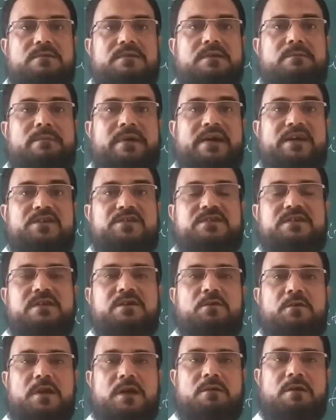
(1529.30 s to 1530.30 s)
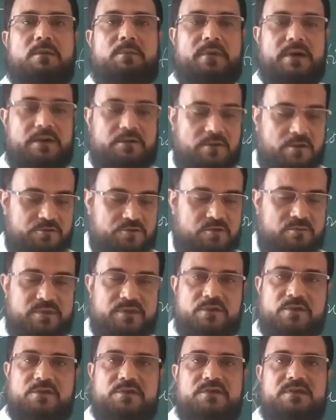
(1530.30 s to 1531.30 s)
the best thing on our part also,
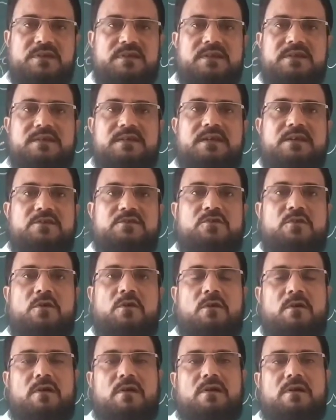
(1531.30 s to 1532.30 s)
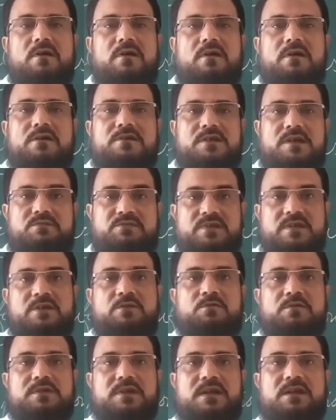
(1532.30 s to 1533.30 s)
because there is no
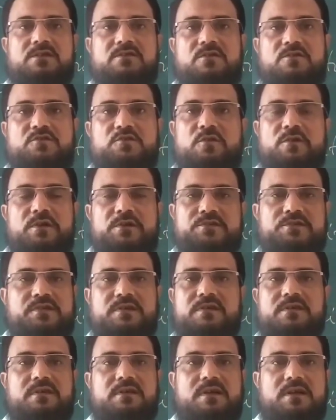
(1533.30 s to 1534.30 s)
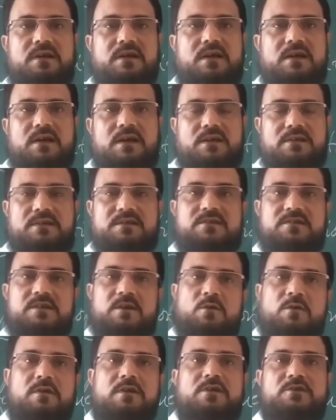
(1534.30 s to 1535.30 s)
substitute, there is no choice. This is
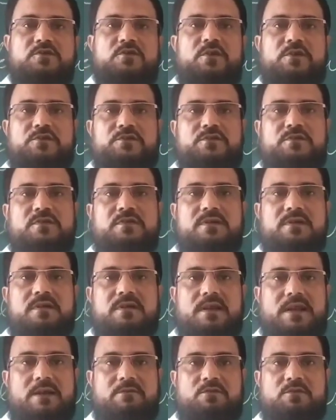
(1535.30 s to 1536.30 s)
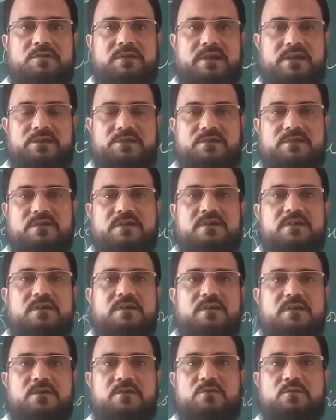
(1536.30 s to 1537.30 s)
the only choice left with us,
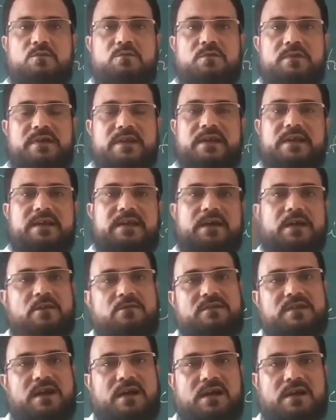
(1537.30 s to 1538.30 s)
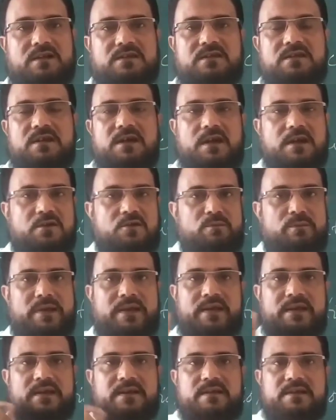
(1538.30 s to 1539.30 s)
to take care of the earth and to
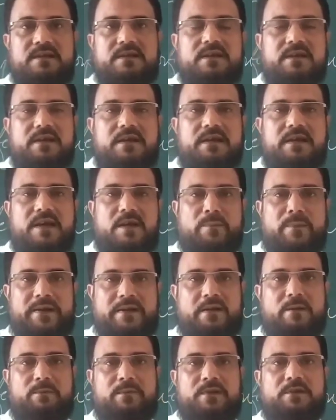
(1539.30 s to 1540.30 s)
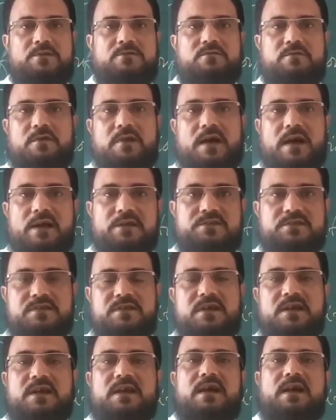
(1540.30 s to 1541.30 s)
make it a better place for
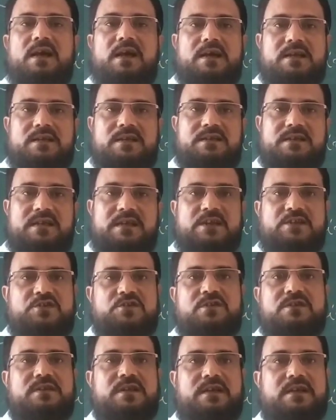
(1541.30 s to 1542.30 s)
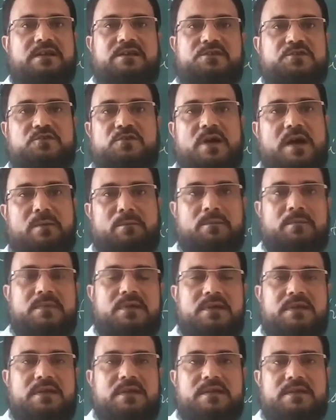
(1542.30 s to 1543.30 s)
us and the generation that is to come.
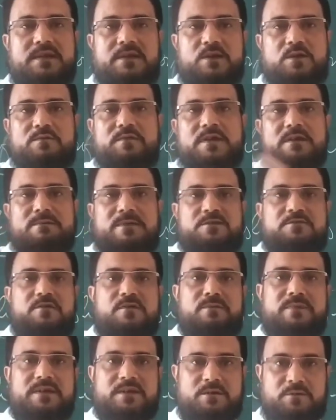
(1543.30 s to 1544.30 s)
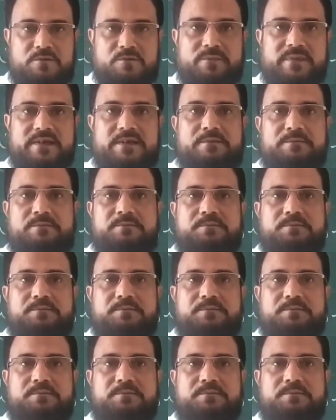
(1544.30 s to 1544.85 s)
Thank you very much for being with me.